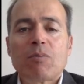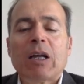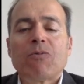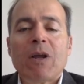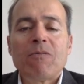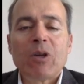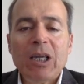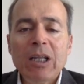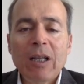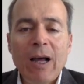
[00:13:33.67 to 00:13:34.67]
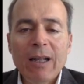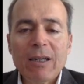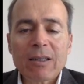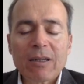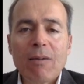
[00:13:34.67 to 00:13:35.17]
but when we eat
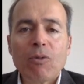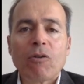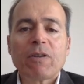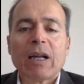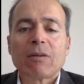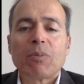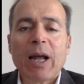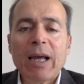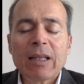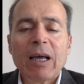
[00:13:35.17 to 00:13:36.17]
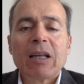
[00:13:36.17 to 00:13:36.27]
100 gram of that bread,